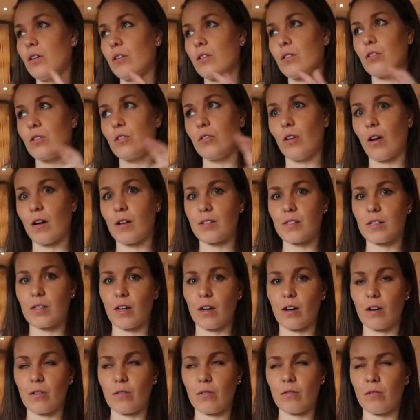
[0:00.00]
two nights
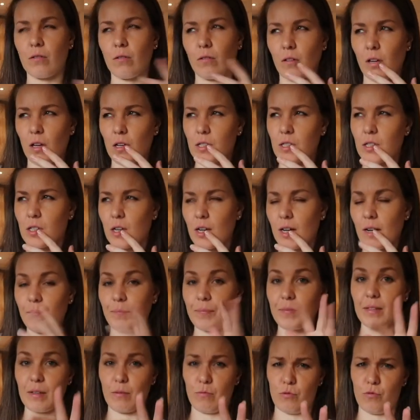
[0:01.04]
ago or last night
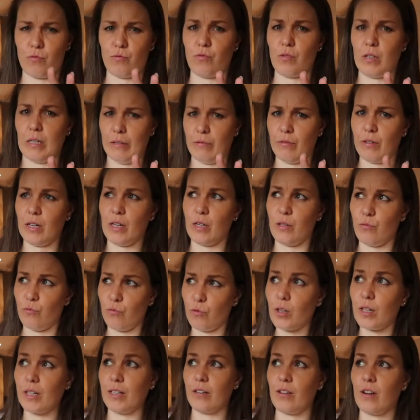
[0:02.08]
and it was really really
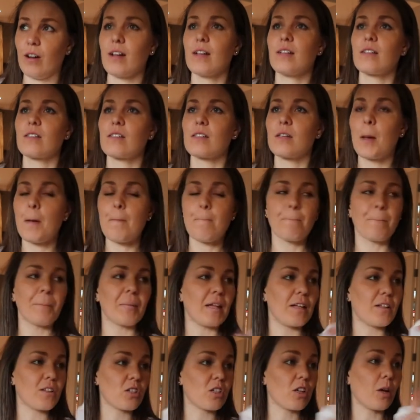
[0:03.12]
really nice
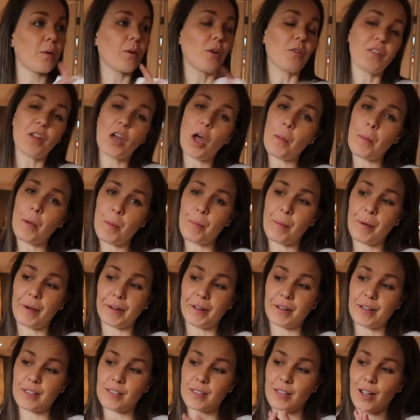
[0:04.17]
and tonight we've got the Herbie
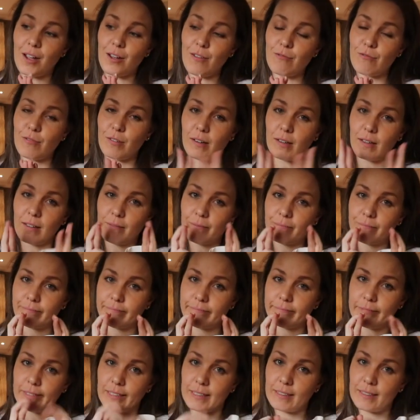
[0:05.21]
burgers so hopefully
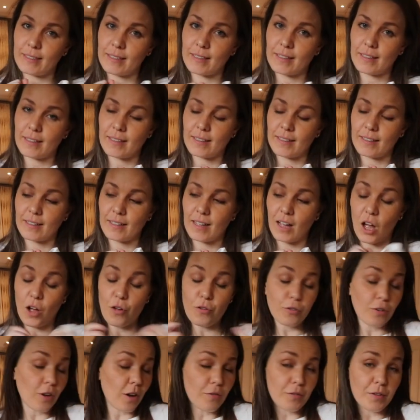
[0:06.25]

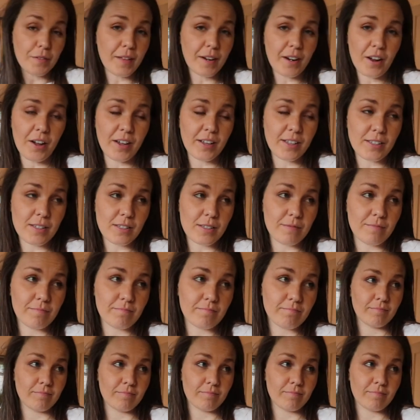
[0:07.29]
hopefully they're
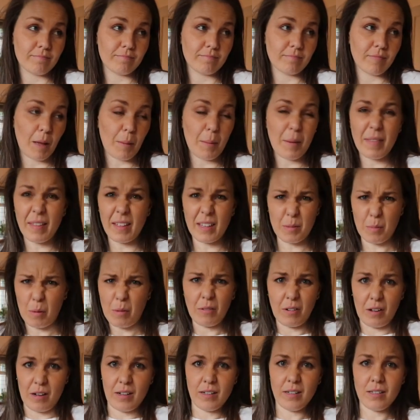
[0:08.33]
nice I mean they smell
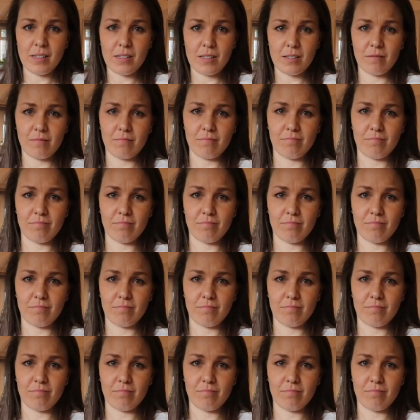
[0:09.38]
nice